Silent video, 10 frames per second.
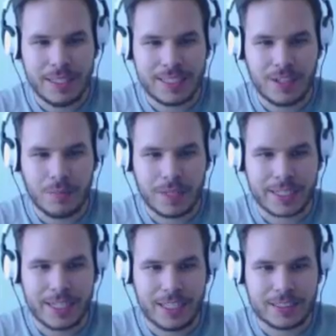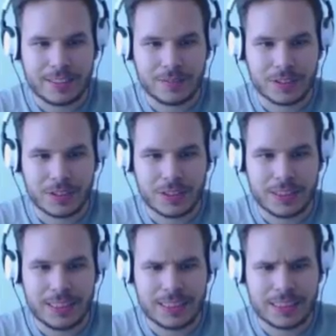it. Oh my gosh, level
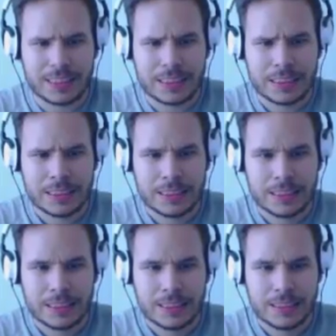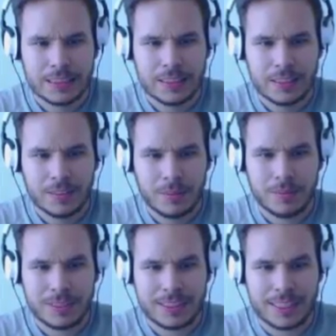13. Put him
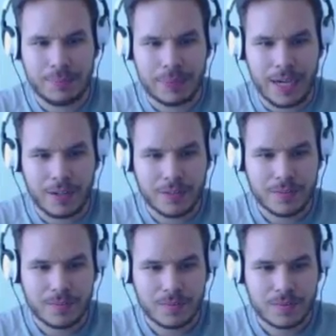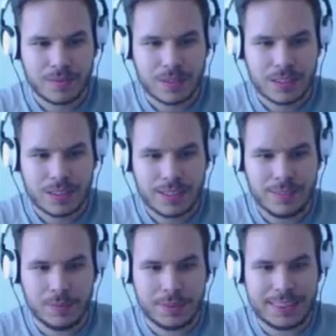to sleep, yo. Give
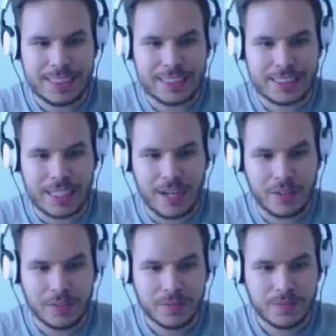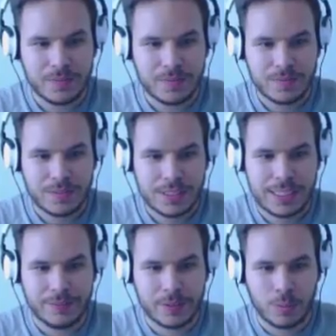him the seeds, yo.
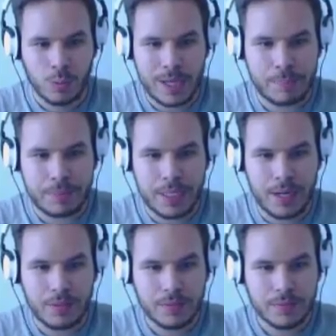Give him the whip, yo.